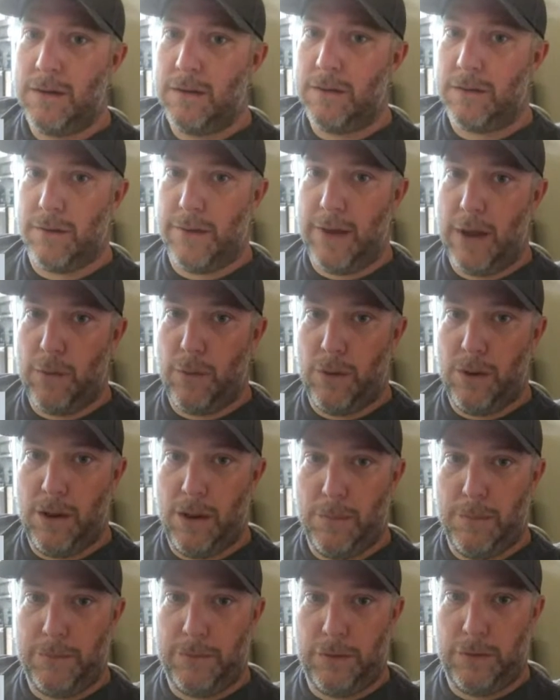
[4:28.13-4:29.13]
So that will
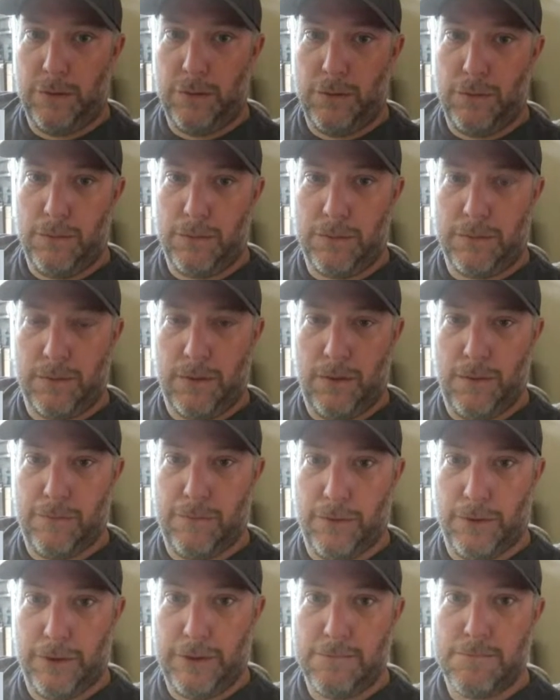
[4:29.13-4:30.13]
help too,
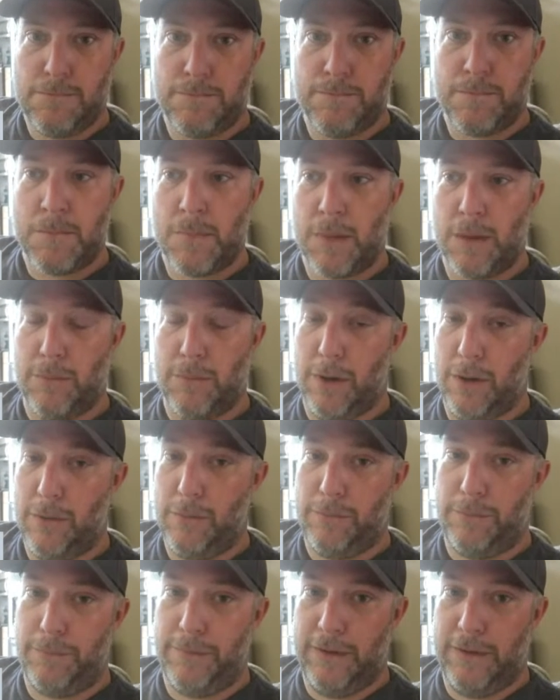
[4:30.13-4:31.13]
hopefully. But
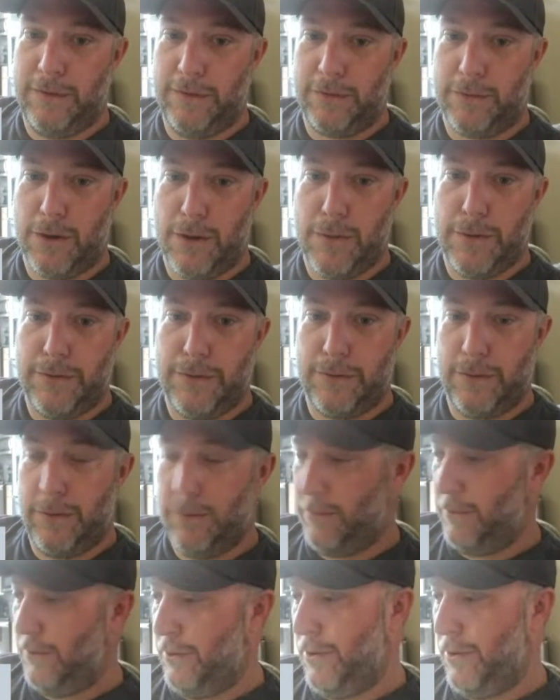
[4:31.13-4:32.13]
this is growing,
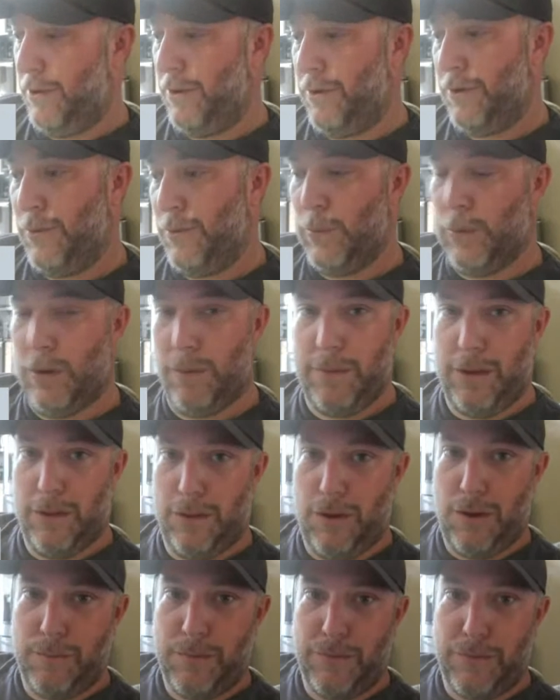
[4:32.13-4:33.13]
so won't be
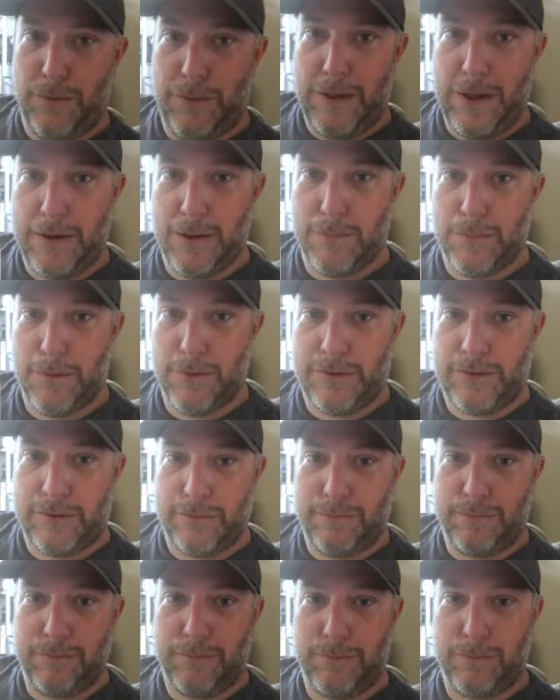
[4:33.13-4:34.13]
long before that
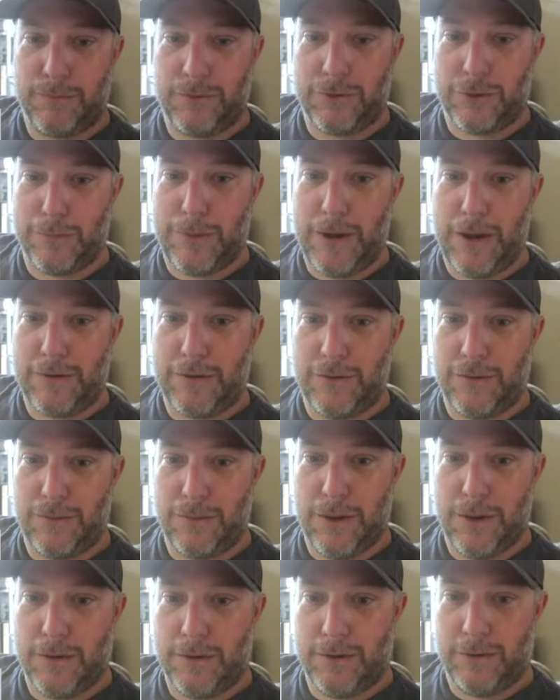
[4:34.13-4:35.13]
number's surpassed as
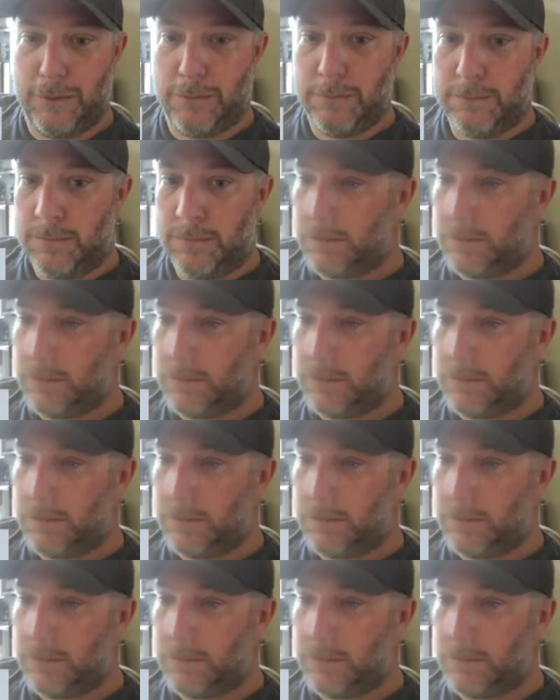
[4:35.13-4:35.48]
well. So